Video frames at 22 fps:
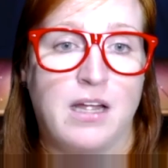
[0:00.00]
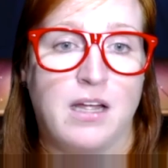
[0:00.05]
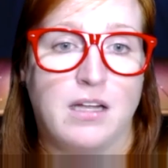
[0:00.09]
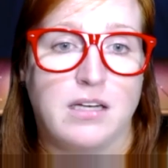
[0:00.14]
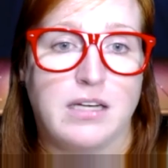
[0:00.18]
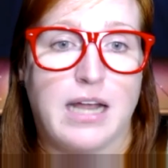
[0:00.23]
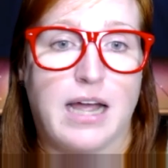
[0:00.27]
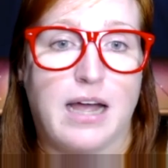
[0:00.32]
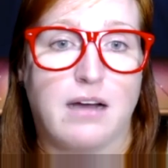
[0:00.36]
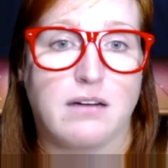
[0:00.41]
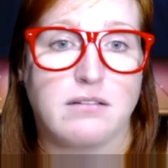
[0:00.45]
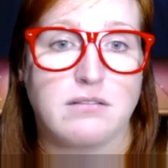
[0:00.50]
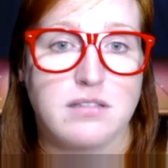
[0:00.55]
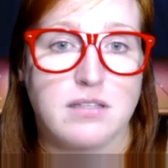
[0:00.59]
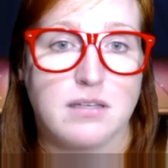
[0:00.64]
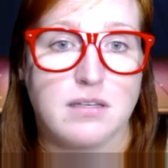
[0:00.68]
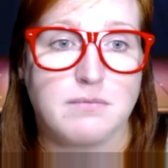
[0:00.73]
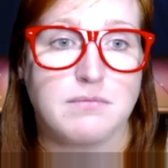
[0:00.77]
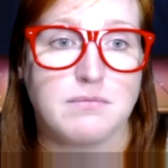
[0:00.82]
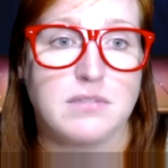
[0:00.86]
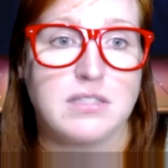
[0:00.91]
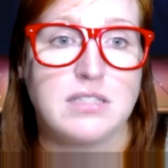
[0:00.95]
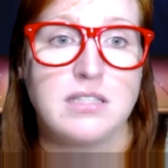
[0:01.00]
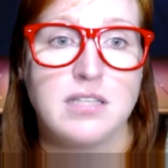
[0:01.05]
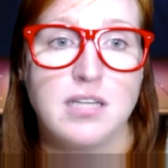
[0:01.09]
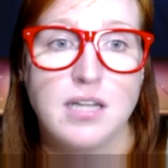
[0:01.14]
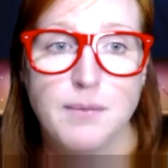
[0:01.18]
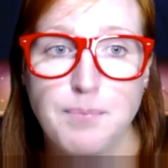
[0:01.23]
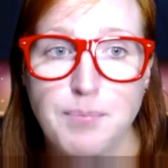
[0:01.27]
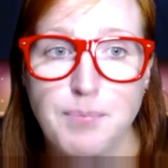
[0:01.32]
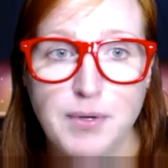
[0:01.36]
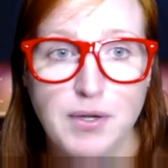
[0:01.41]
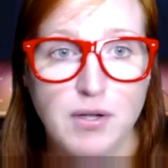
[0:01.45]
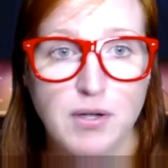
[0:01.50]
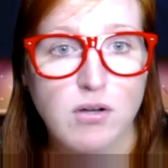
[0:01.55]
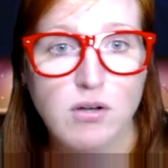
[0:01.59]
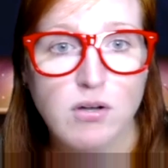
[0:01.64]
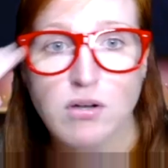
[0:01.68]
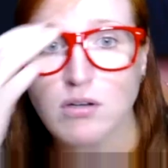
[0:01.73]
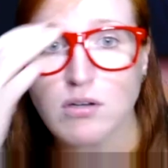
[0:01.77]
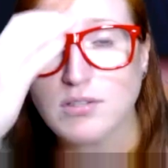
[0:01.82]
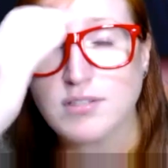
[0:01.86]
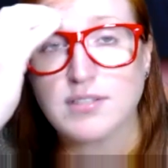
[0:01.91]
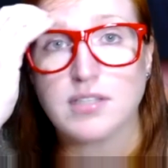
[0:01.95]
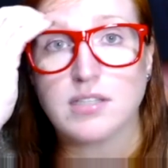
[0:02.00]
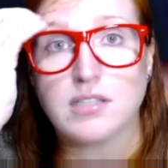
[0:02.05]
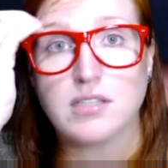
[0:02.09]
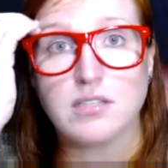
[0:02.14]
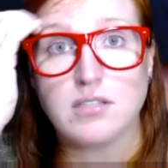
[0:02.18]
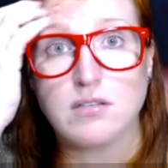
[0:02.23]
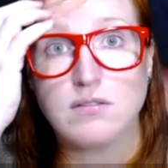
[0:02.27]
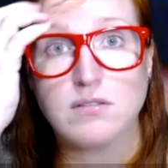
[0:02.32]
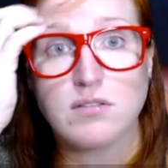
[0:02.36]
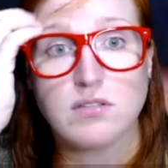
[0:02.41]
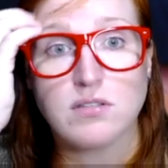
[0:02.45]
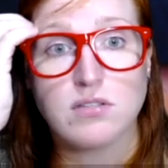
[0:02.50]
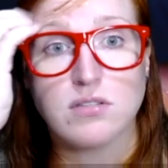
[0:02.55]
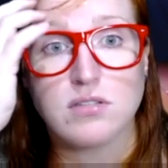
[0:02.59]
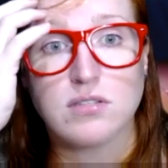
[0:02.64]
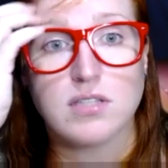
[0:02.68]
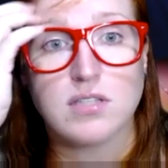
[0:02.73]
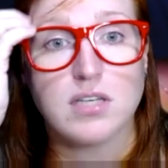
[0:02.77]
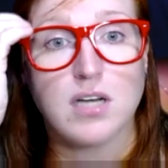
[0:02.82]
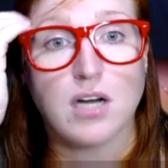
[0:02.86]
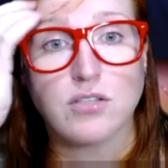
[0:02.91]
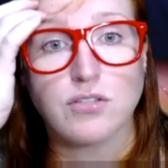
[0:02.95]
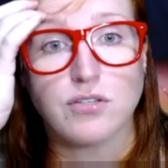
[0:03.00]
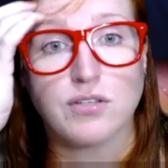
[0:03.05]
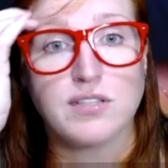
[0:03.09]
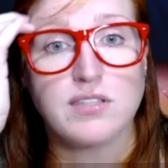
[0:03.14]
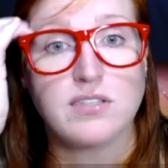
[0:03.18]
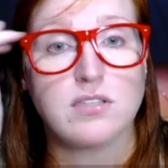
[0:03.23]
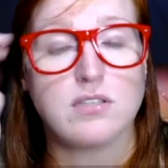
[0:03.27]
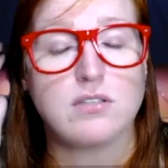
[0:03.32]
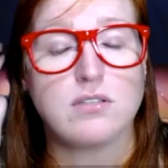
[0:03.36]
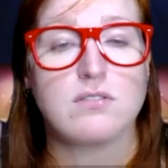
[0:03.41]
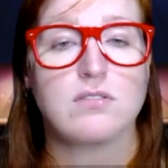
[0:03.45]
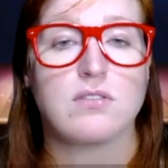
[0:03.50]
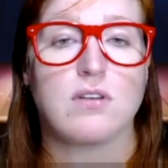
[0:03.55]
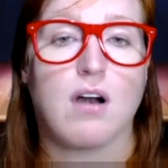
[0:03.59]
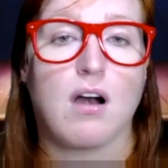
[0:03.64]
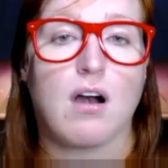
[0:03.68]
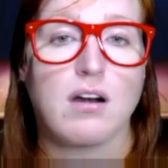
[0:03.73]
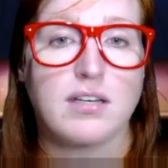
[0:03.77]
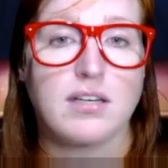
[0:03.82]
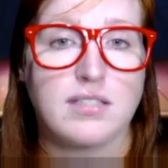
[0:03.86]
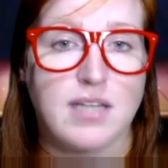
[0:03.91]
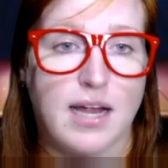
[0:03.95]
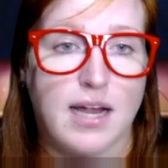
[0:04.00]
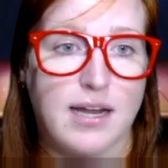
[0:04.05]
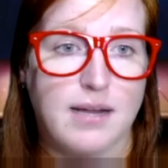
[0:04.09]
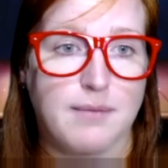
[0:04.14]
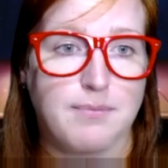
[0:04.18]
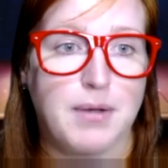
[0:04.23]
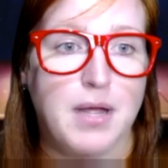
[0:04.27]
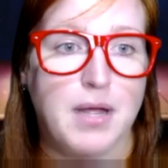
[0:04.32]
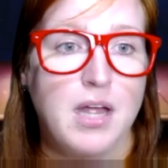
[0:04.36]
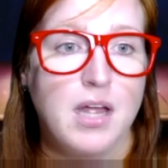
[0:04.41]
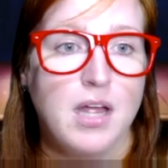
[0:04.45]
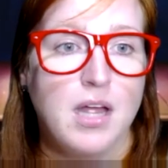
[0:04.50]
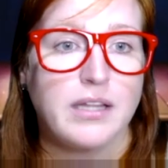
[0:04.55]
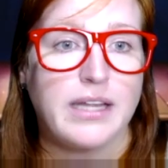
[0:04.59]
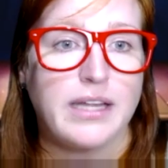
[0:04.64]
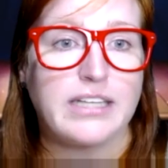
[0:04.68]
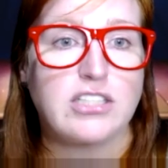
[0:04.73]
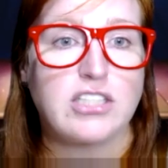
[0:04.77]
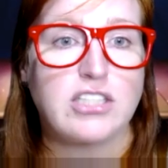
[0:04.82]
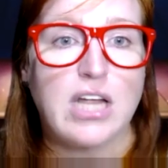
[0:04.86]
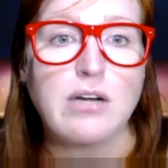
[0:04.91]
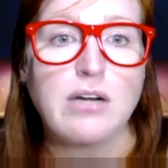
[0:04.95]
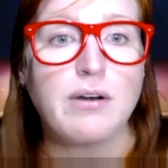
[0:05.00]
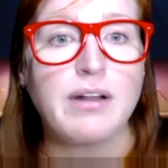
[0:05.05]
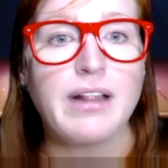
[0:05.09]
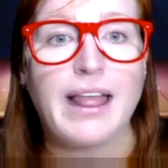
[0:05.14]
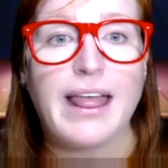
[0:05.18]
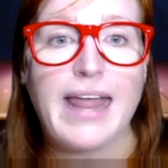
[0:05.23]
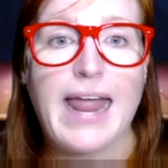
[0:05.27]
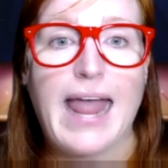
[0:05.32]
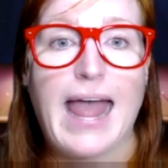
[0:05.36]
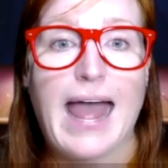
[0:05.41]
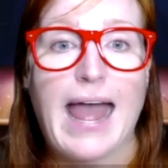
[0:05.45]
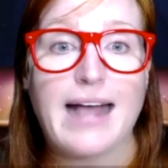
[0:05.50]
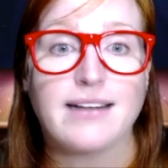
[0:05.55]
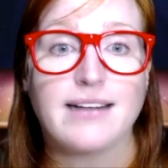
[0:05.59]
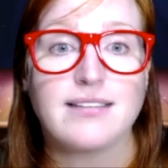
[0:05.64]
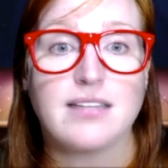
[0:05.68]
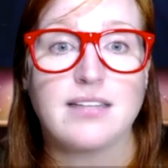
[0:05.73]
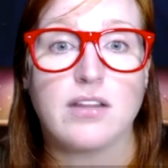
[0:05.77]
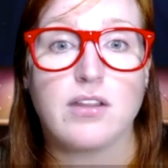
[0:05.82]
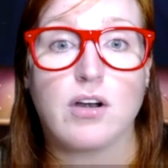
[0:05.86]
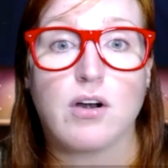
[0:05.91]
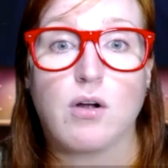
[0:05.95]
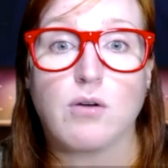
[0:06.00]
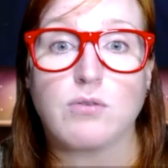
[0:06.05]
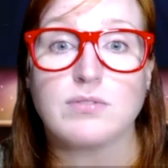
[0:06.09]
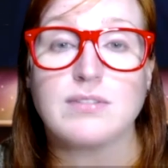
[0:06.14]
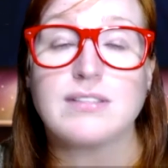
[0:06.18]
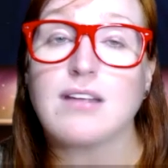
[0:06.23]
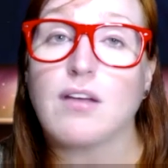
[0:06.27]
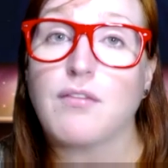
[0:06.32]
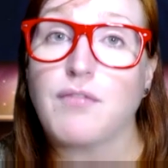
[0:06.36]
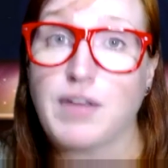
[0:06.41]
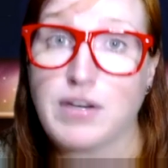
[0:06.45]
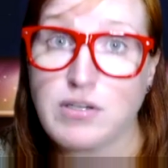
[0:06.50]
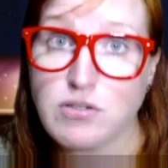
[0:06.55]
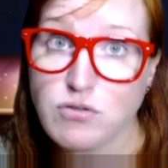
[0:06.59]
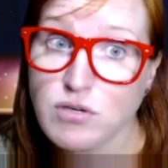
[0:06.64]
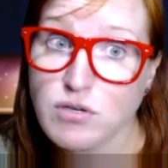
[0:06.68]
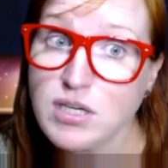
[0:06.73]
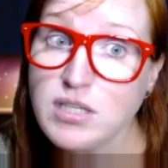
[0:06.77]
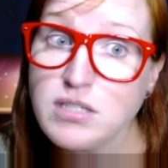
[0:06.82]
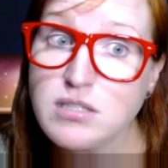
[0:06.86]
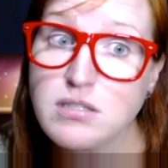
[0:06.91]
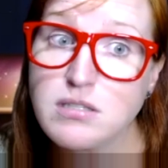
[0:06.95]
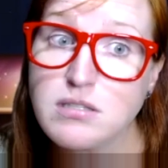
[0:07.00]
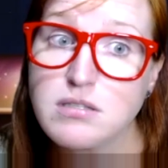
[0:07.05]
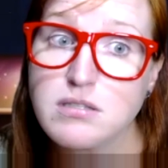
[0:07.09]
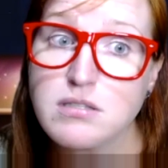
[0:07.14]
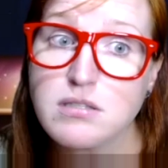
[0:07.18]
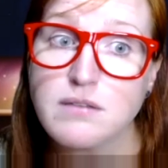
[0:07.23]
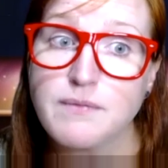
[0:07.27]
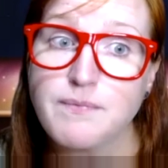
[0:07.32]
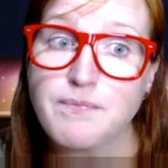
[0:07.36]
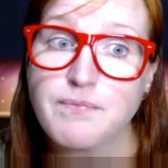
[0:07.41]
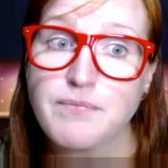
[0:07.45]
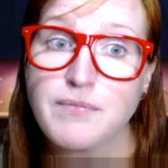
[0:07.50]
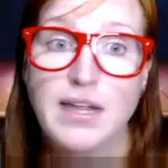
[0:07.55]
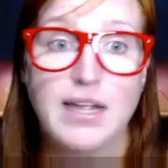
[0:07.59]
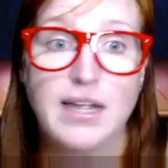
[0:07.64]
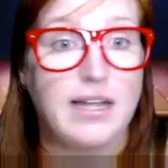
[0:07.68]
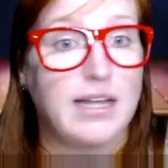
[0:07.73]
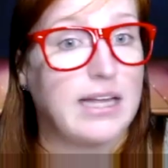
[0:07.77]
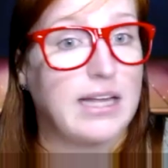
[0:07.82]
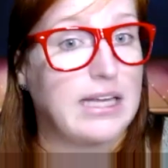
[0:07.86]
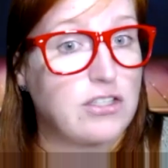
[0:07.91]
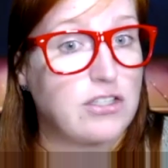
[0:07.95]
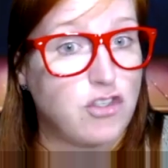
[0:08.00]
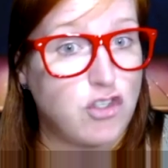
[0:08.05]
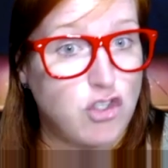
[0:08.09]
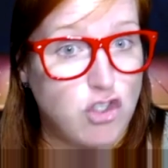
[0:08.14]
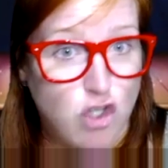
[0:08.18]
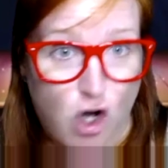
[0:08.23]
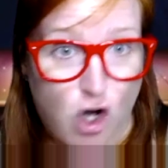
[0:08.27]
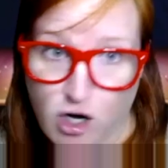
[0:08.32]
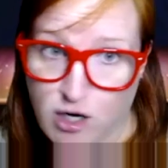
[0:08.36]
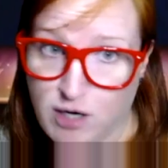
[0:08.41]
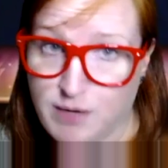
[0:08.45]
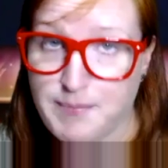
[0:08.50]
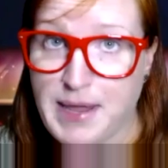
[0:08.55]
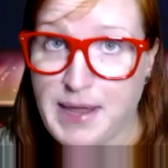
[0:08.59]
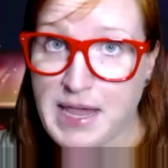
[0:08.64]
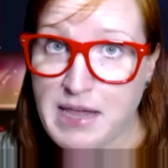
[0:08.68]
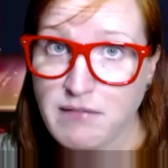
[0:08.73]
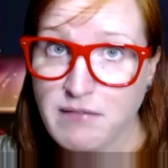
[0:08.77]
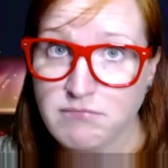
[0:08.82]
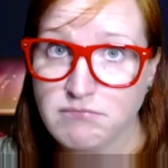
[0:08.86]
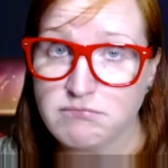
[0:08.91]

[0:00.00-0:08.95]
Now, some typical seductress seducer archetype, like generally acts in their own self-interest, is charming.